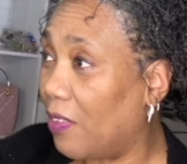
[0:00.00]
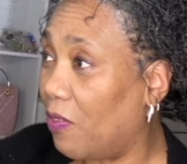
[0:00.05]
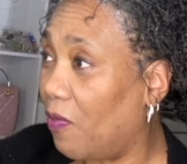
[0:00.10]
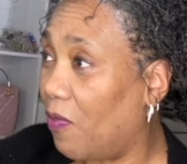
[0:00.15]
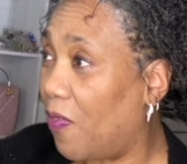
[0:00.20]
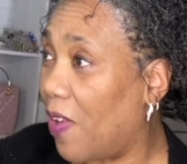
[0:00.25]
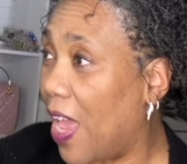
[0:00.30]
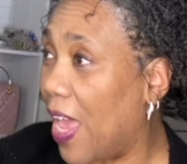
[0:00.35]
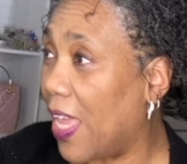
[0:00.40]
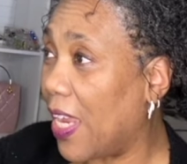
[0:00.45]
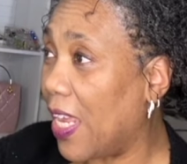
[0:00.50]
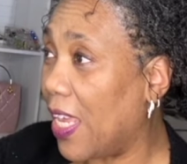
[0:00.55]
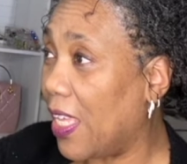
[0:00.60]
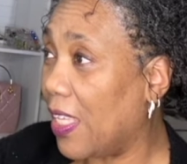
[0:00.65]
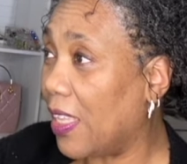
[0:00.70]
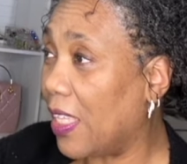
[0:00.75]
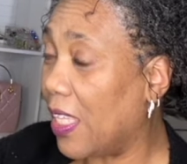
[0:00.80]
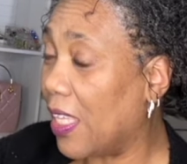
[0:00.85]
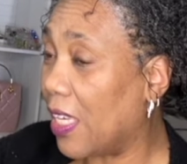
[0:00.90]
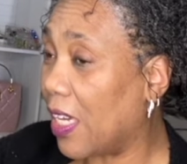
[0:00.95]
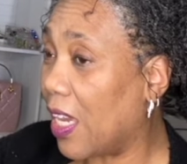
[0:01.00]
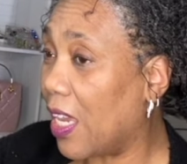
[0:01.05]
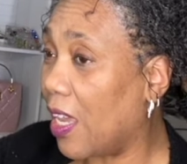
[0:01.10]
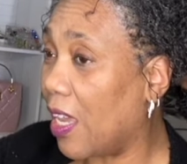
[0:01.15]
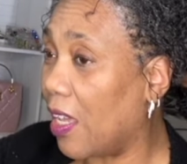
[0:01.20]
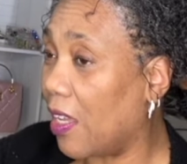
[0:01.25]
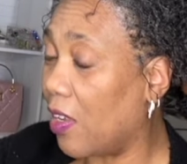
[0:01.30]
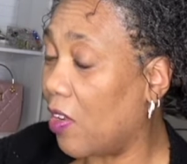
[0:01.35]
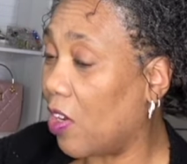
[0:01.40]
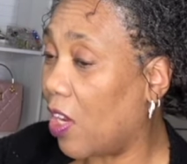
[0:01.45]
Fighting the
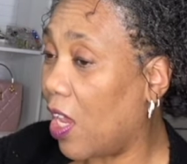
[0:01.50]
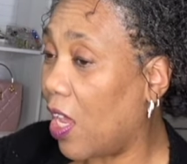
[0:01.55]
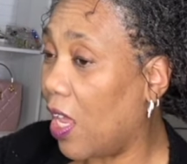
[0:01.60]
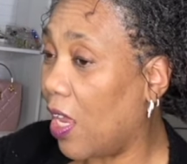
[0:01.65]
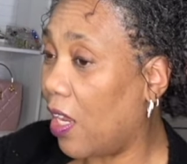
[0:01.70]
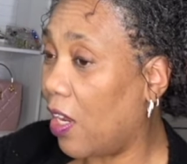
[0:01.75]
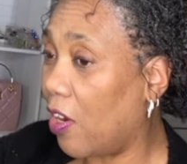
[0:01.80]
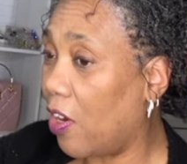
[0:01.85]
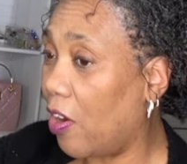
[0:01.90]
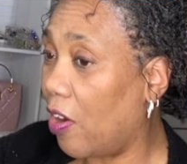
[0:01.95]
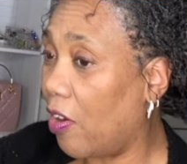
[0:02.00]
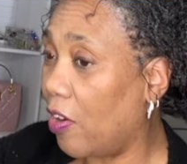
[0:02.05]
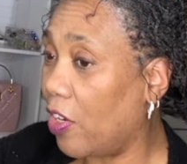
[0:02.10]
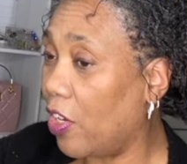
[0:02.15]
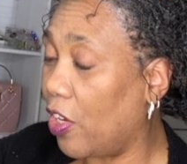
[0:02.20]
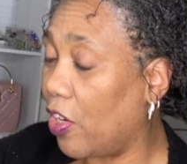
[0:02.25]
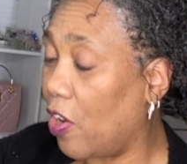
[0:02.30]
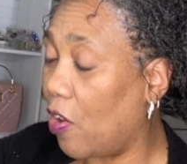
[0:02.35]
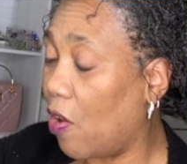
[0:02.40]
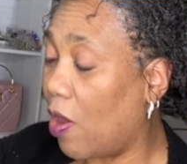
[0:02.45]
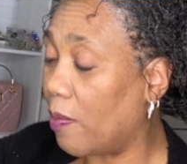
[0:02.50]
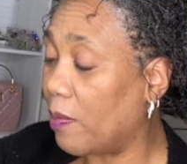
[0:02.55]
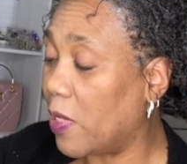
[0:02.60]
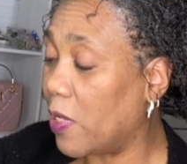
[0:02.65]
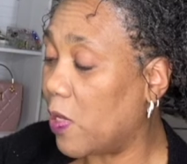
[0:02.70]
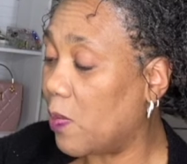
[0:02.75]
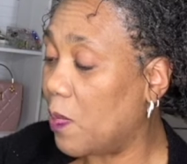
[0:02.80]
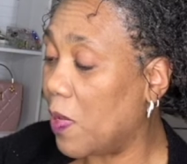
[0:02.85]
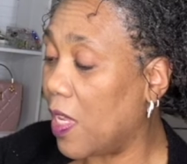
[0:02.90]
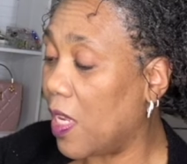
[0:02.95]
color, you know, I'm
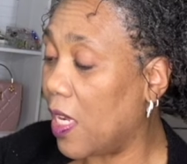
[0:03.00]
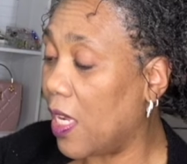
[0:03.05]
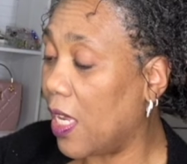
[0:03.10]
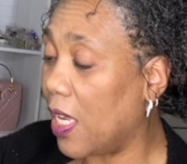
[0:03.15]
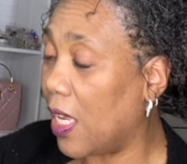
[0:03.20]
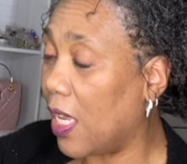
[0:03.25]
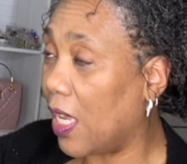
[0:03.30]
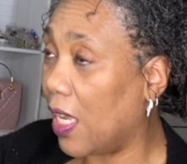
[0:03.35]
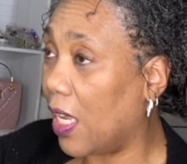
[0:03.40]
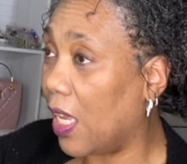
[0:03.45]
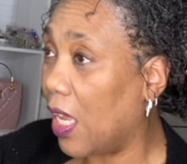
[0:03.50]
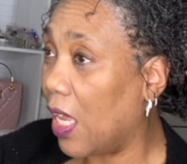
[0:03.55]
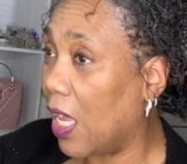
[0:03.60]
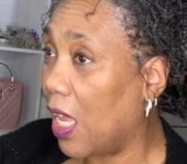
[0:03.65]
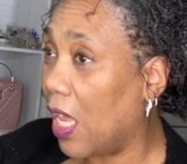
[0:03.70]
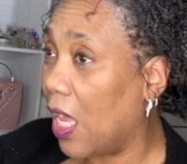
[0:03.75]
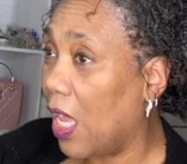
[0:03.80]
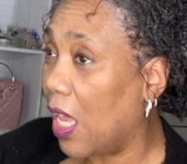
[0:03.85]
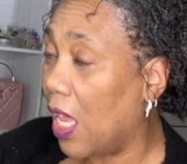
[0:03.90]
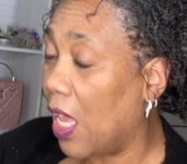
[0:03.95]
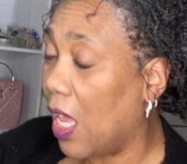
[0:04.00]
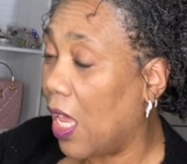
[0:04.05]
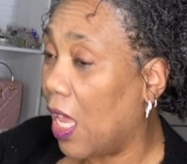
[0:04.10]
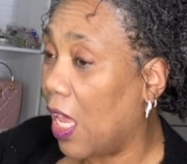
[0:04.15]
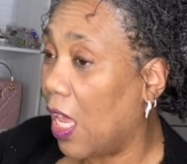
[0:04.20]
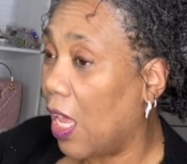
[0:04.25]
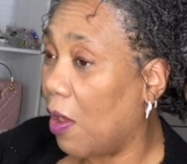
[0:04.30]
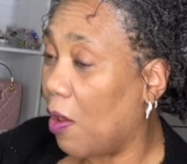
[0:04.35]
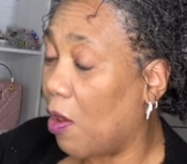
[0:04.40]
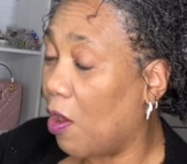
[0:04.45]
spending
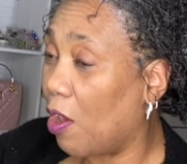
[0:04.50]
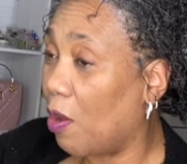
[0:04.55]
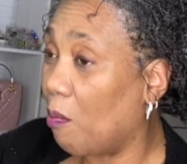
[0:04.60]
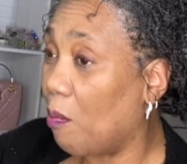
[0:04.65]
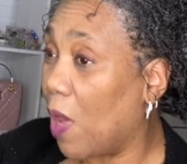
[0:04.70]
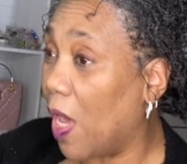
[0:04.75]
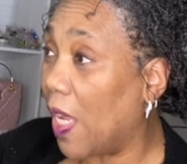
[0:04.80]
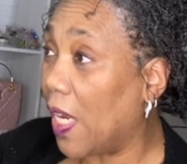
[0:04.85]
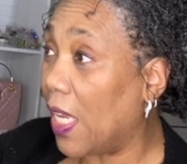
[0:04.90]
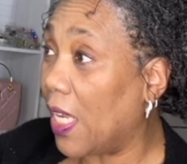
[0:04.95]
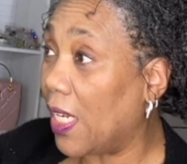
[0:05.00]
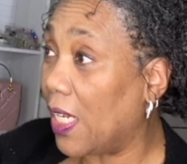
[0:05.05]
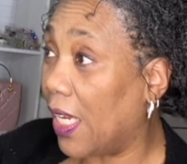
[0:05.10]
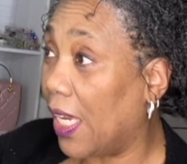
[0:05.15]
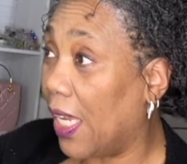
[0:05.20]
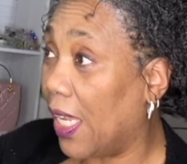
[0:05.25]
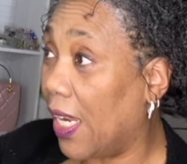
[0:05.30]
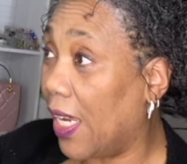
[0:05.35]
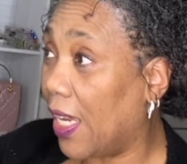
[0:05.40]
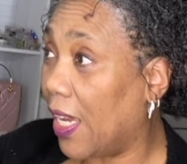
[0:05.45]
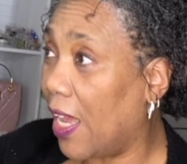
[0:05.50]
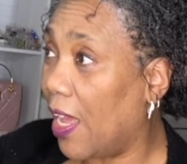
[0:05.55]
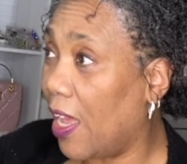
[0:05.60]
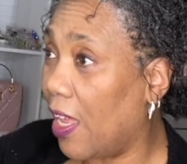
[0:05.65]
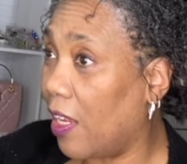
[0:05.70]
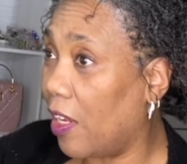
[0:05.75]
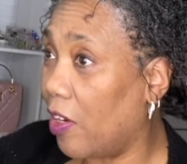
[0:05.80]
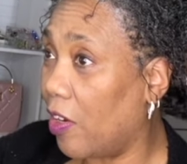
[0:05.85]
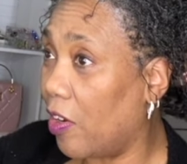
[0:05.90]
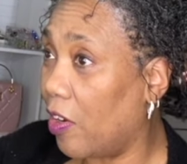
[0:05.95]
money to get it
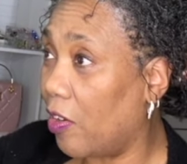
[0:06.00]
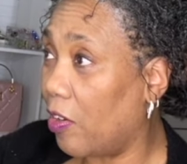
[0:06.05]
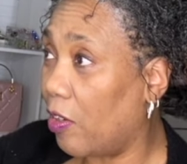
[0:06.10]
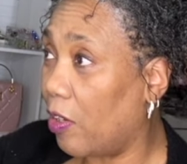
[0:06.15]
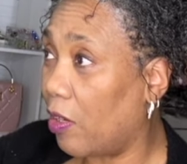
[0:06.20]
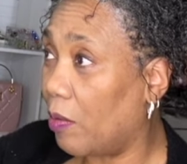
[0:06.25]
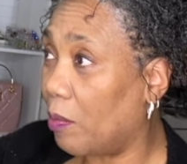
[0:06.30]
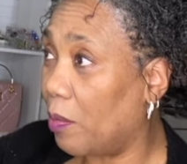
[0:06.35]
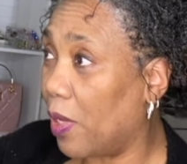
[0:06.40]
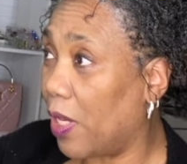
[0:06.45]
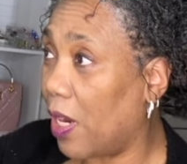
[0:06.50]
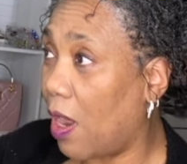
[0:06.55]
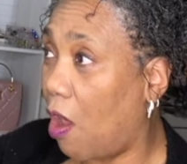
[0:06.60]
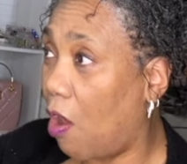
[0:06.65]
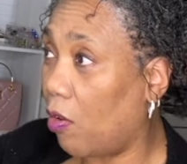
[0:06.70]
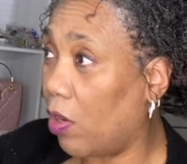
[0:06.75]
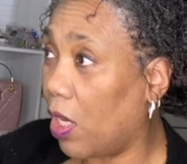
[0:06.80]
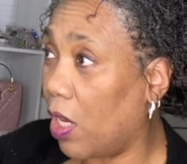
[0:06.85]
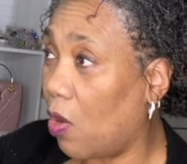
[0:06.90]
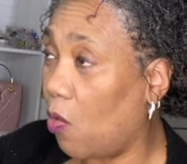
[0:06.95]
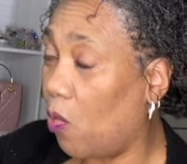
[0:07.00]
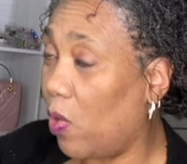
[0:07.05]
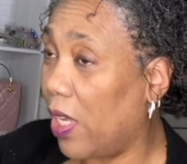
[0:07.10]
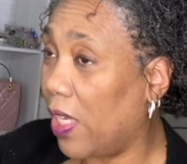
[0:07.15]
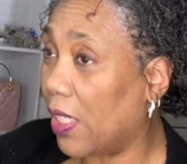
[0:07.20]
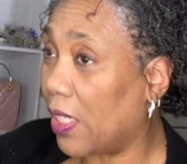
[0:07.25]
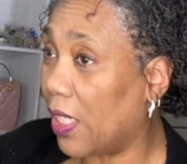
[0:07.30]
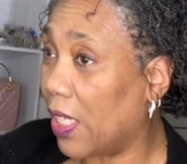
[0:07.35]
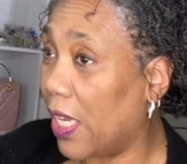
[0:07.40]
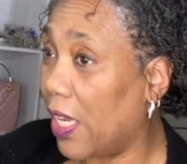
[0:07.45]
colored, but only a
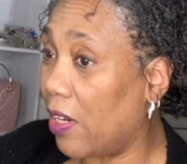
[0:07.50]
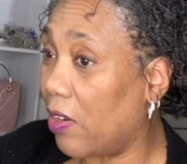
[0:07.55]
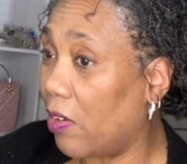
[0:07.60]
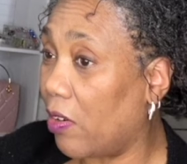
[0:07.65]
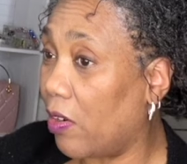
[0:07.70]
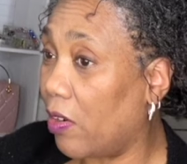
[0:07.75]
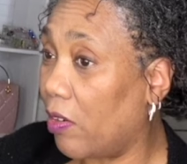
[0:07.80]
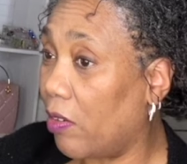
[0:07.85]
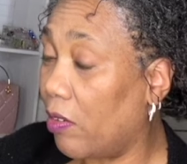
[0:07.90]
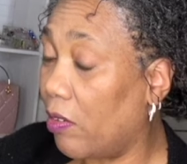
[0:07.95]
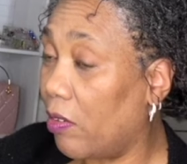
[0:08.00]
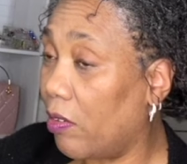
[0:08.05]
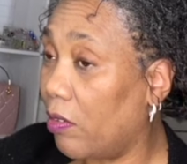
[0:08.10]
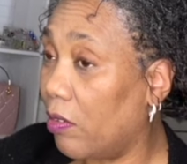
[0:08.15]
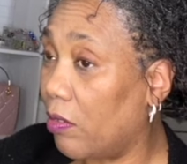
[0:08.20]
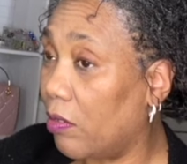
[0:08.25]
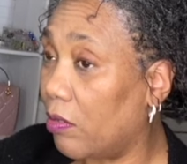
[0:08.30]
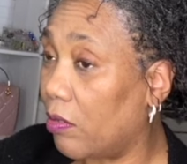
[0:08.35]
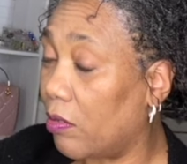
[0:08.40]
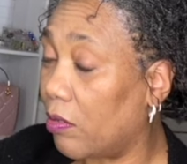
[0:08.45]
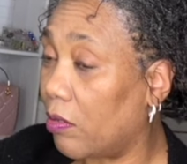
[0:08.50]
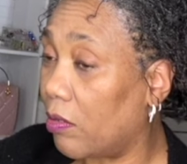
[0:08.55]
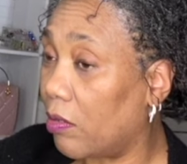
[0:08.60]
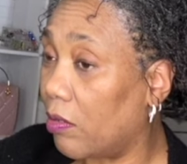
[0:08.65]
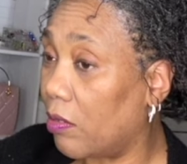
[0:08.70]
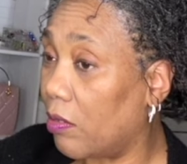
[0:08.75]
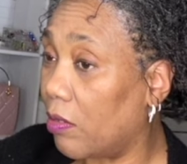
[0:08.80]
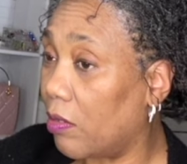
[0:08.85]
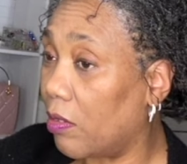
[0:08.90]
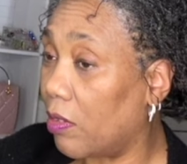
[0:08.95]
week later
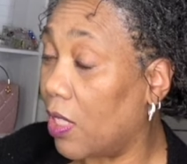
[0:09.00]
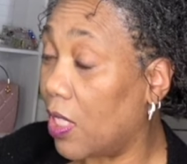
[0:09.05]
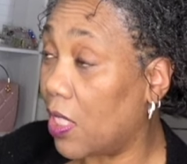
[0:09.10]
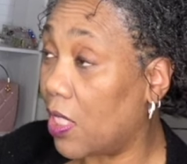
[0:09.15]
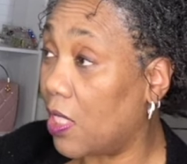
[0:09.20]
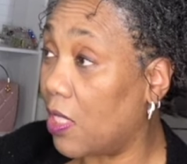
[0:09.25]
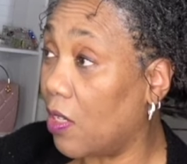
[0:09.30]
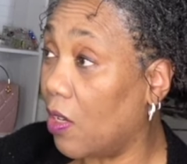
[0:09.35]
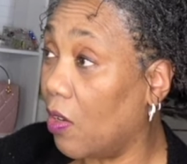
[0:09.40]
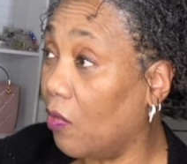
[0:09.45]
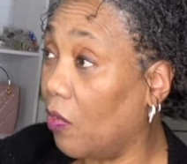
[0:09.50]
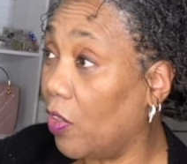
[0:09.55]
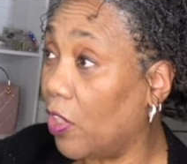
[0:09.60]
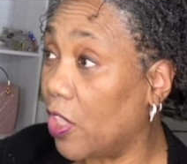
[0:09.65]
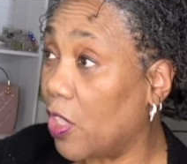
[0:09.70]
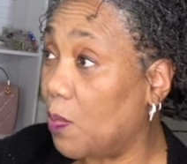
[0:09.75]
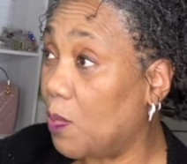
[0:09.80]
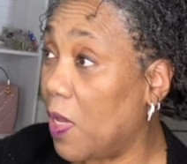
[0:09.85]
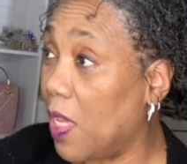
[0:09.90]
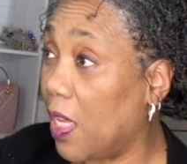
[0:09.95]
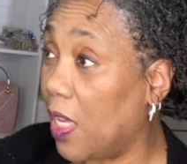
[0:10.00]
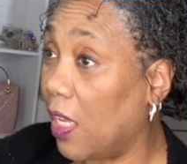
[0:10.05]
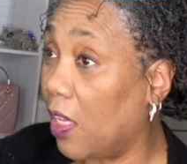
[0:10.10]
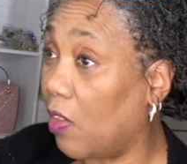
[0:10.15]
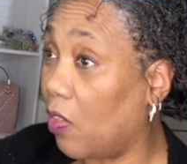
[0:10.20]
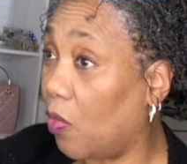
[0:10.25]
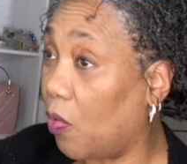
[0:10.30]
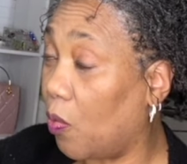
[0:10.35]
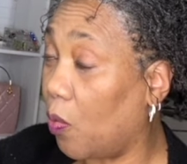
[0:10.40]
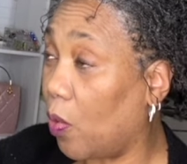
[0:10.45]
the silver is peeking
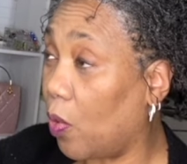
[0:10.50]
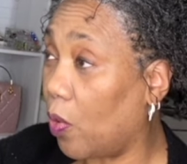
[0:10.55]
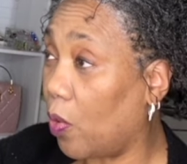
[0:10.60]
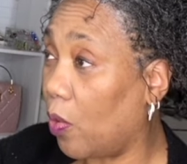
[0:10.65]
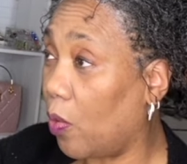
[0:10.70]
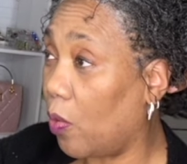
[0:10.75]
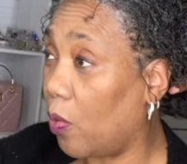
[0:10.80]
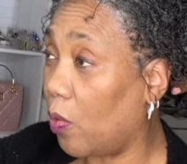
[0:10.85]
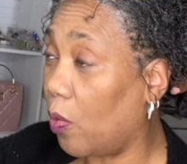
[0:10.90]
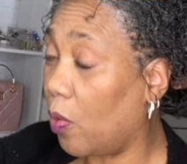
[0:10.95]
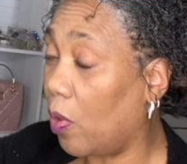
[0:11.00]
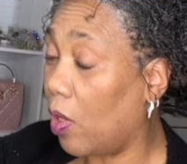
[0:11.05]
through.